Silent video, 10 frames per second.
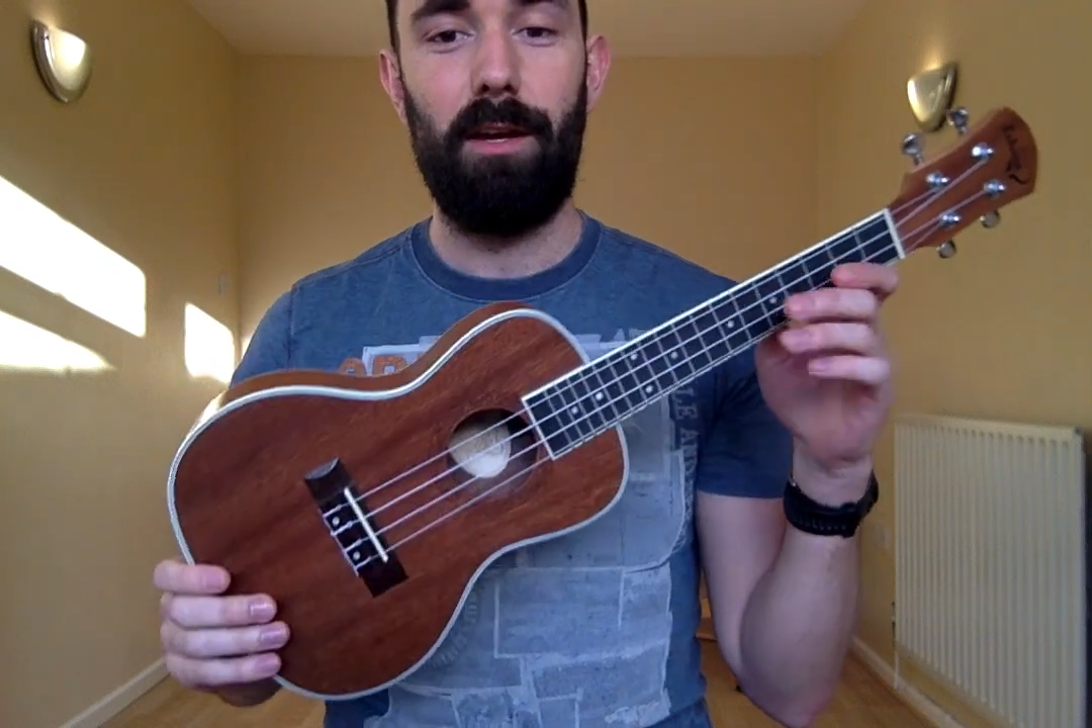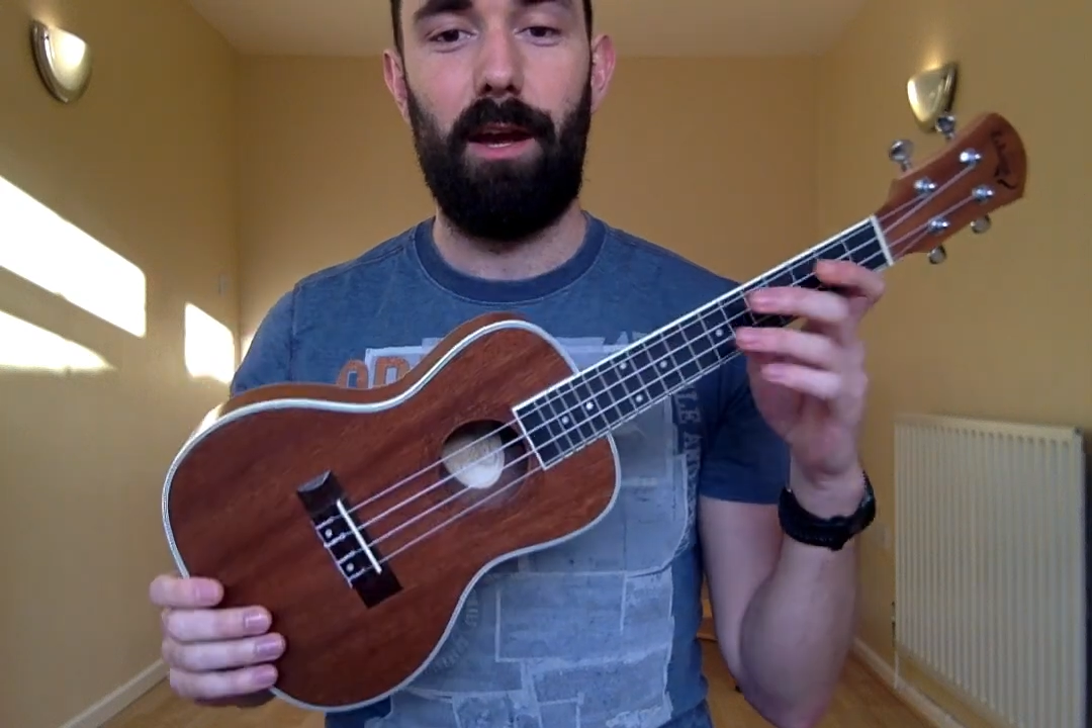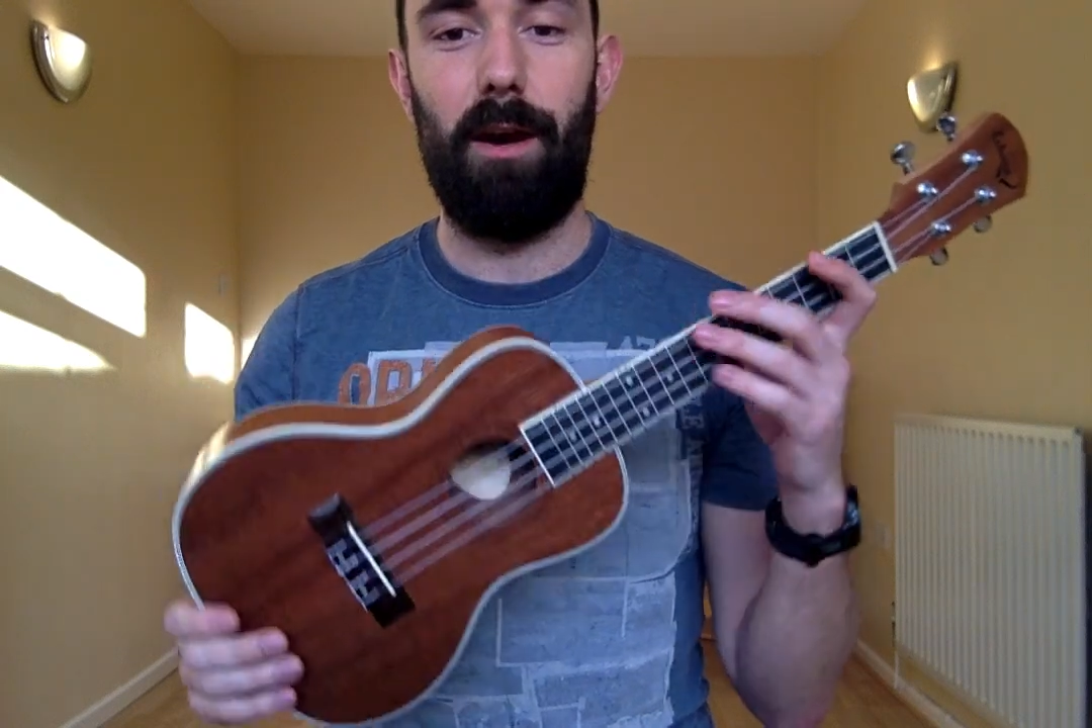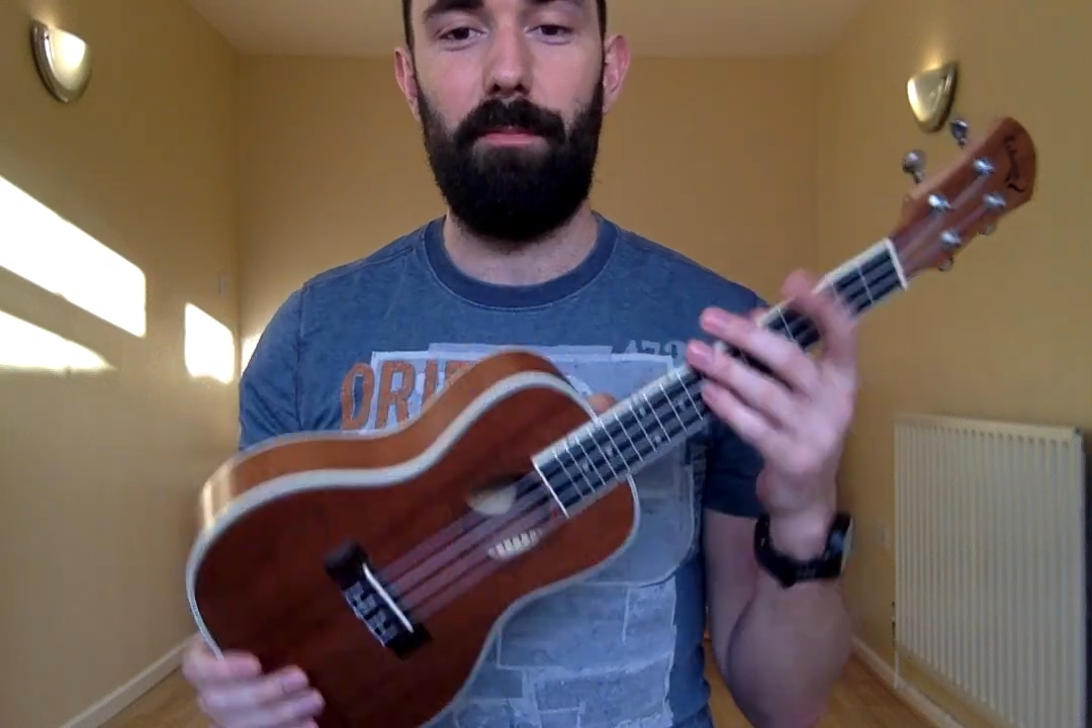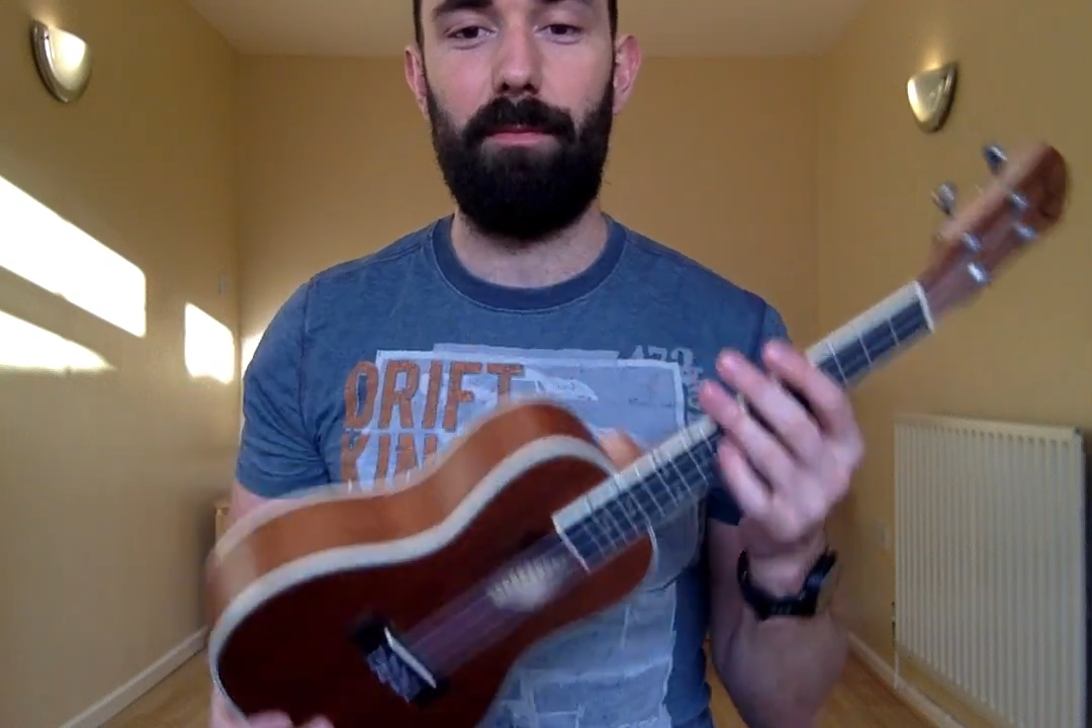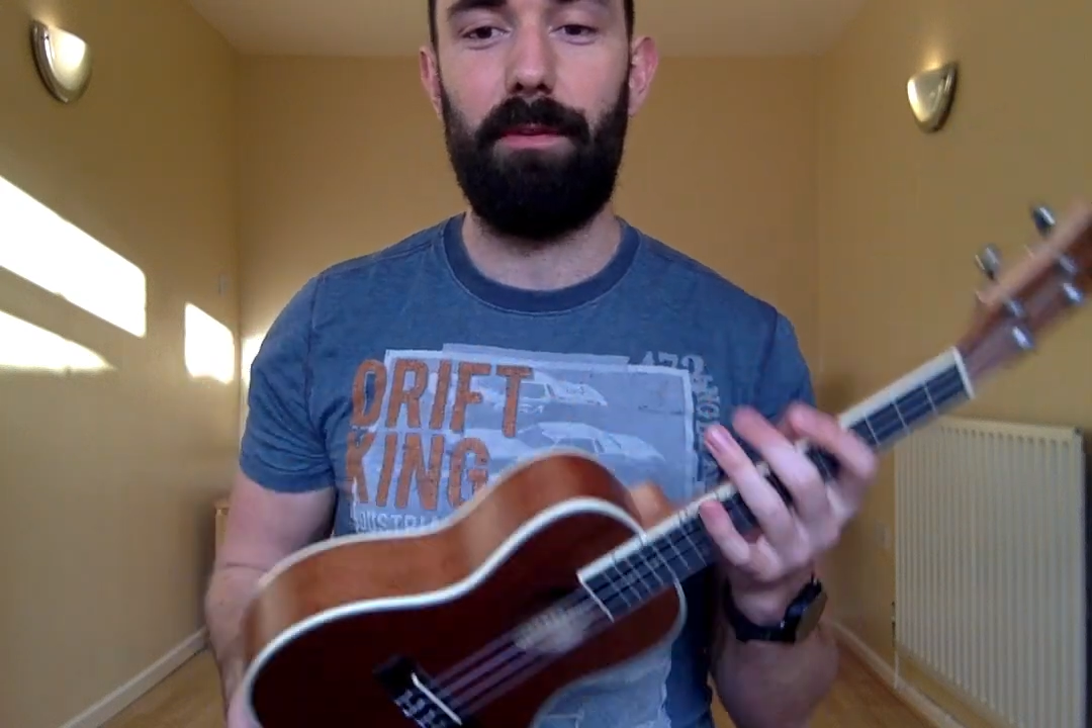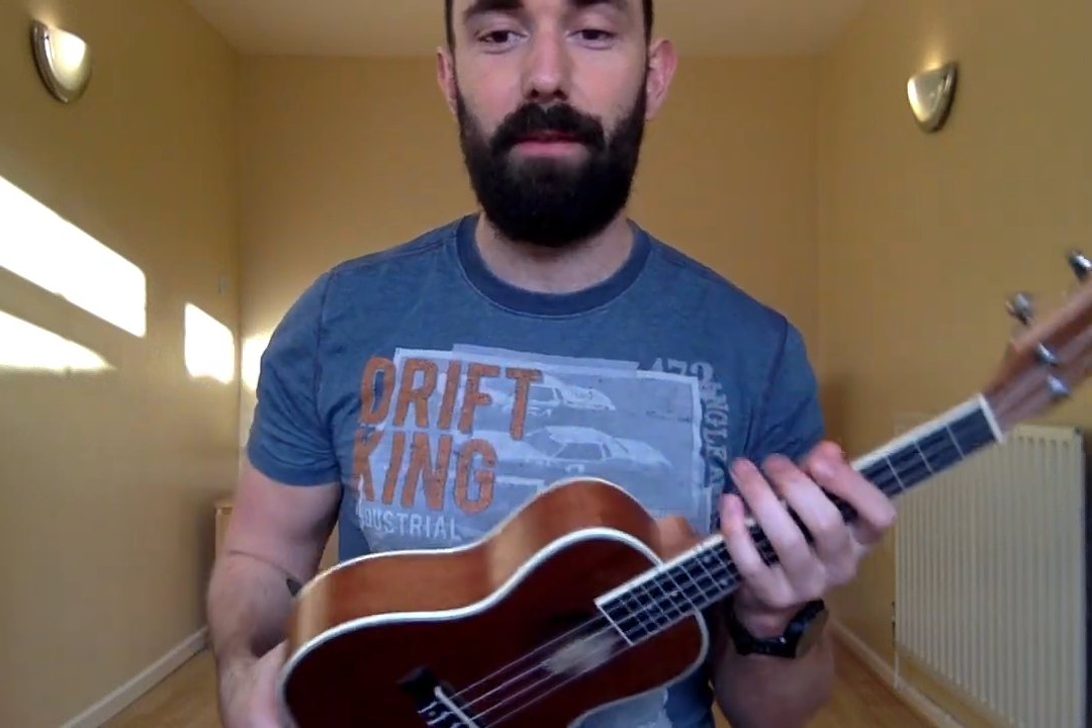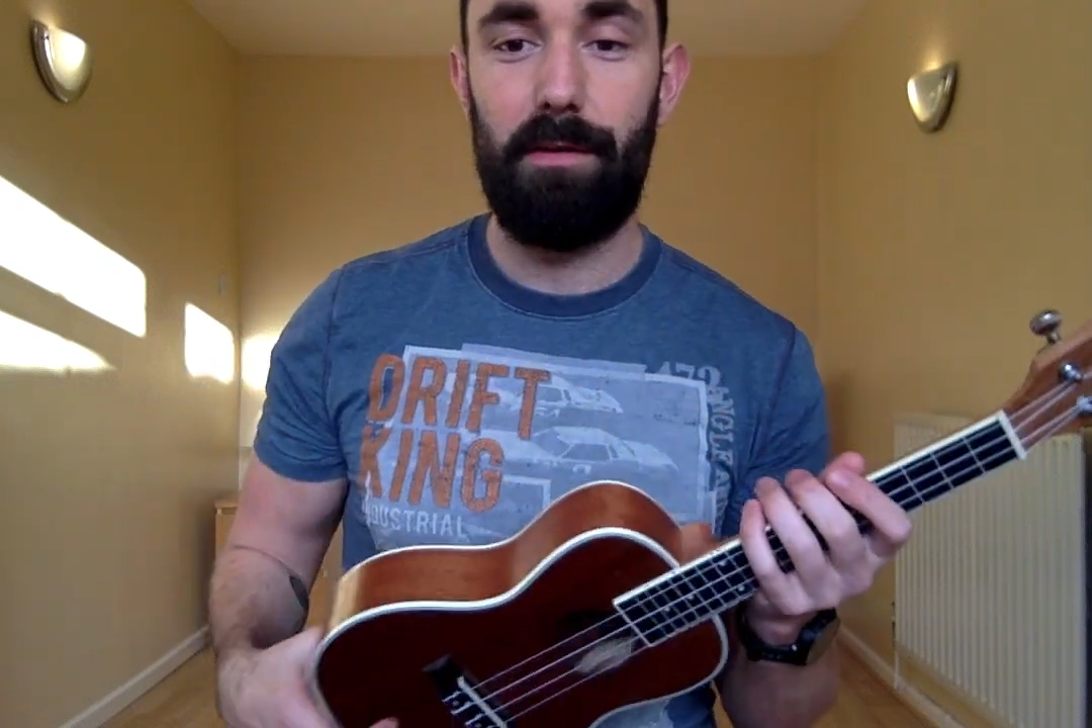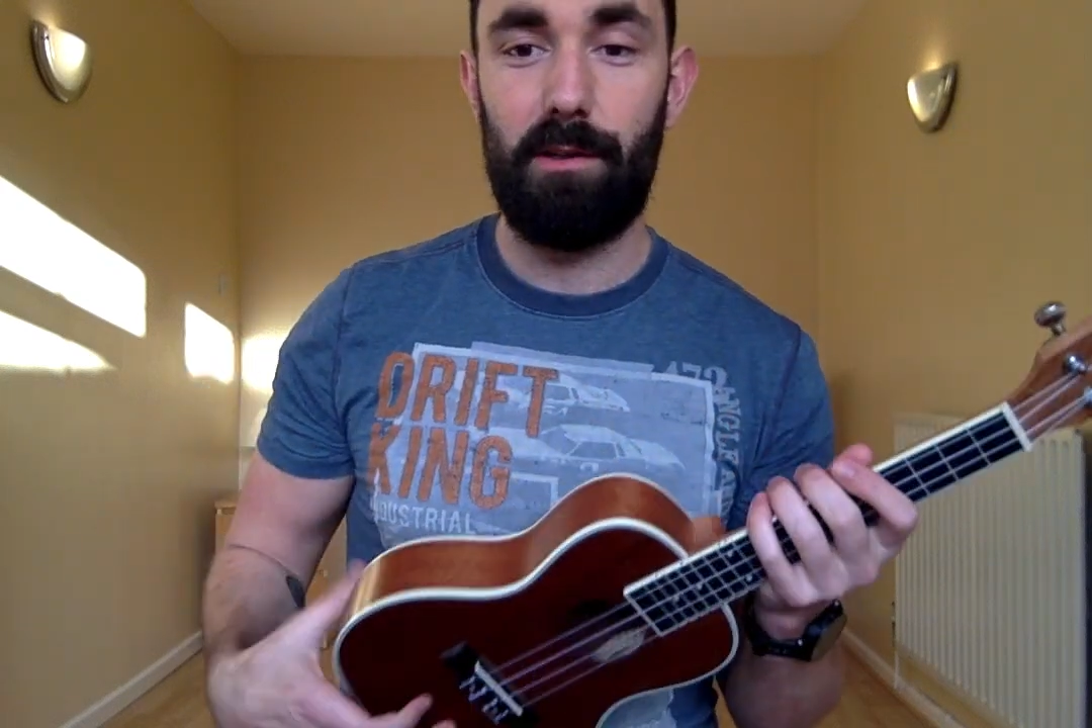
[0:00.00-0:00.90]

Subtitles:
Very